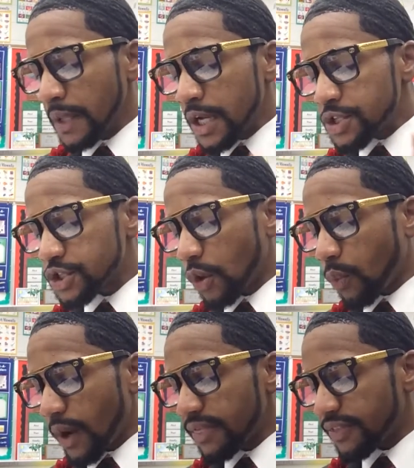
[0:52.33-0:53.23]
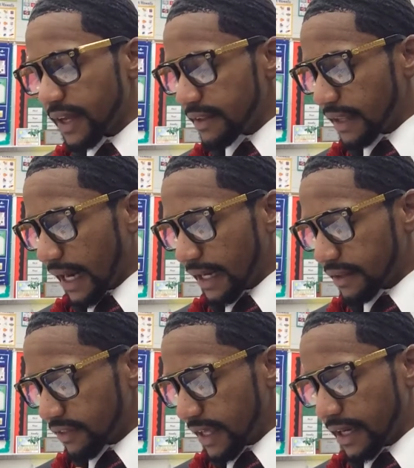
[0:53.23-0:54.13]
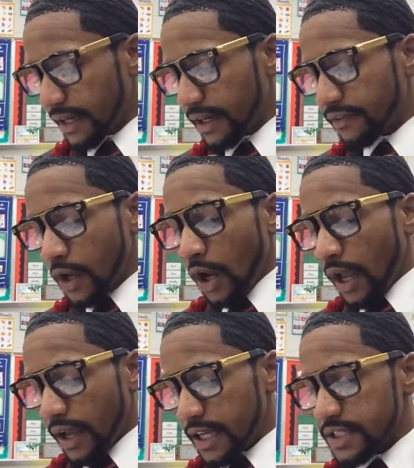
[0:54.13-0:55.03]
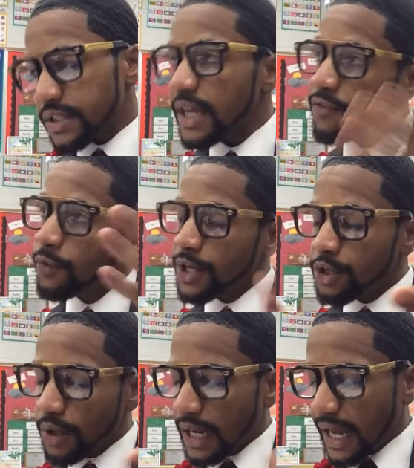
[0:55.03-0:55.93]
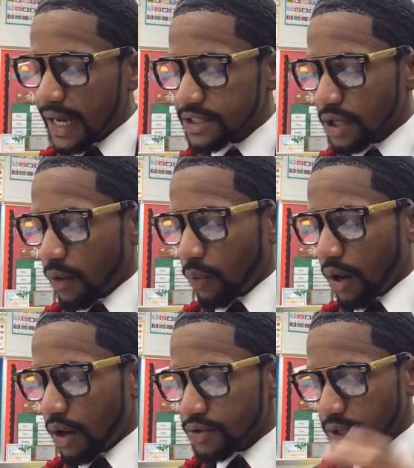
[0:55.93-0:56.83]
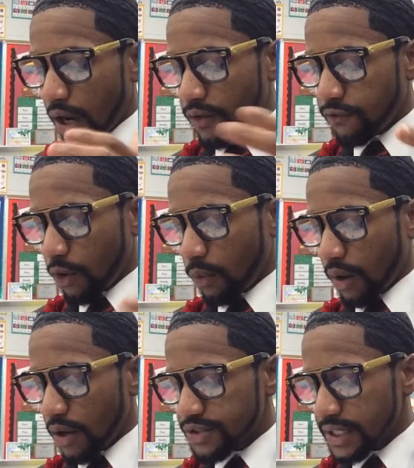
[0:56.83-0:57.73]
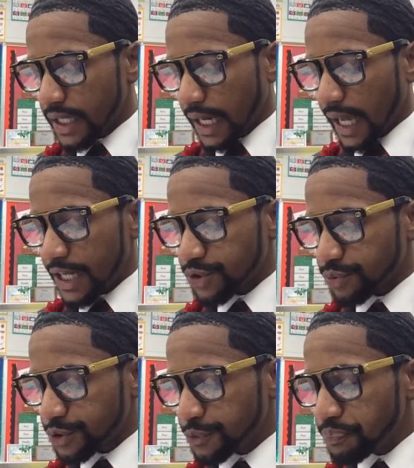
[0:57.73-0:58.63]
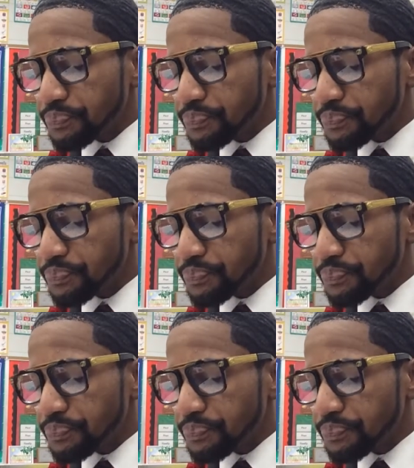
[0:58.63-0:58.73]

So one thing that I could think of is if we utilized our walls, all 4 walls in a classroom,